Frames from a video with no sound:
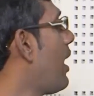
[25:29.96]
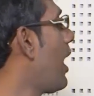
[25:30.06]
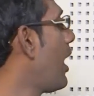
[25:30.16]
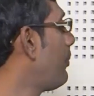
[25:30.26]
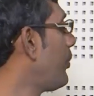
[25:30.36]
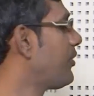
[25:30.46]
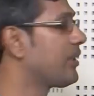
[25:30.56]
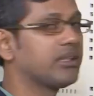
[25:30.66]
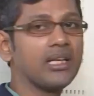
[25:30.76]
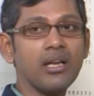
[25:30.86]

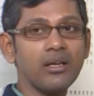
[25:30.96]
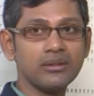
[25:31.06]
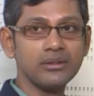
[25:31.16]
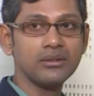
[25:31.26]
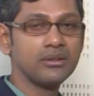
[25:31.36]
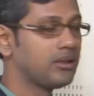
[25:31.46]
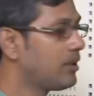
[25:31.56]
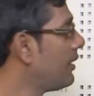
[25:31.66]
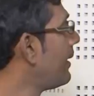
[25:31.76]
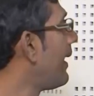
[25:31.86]
hypo-eutectic alloy,
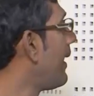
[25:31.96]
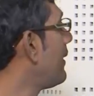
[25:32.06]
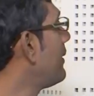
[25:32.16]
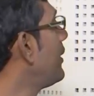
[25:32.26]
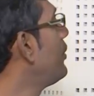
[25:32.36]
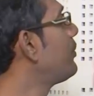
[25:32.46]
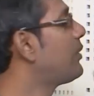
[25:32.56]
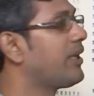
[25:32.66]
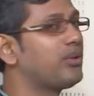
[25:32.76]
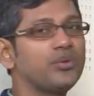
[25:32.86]
and you
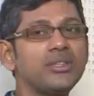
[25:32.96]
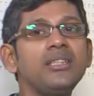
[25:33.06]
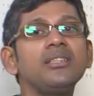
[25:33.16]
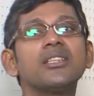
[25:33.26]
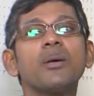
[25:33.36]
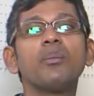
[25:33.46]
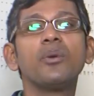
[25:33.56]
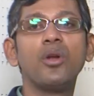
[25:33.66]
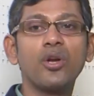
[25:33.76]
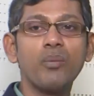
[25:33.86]
get to see some
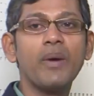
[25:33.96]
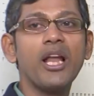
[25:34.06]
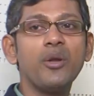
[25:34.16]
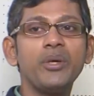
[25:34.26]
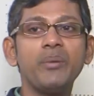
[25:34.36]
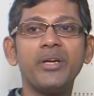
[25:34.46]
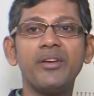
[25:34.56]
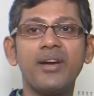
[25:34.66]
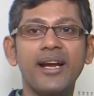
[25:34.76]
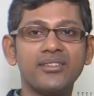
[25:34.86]
lot of aluminum
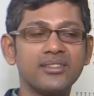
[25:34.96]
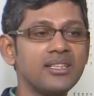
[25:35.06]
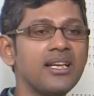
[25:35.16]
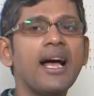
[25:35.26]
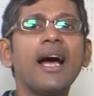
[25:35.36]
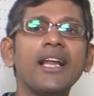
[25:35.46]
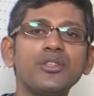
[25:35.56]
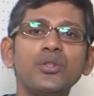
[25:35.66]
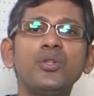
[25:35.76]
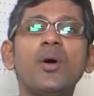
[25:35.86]
dendrites. And as
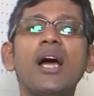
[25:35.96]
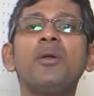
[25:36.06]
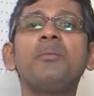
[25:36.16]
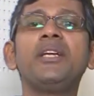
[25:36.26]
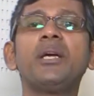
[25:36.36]
you know, aluminum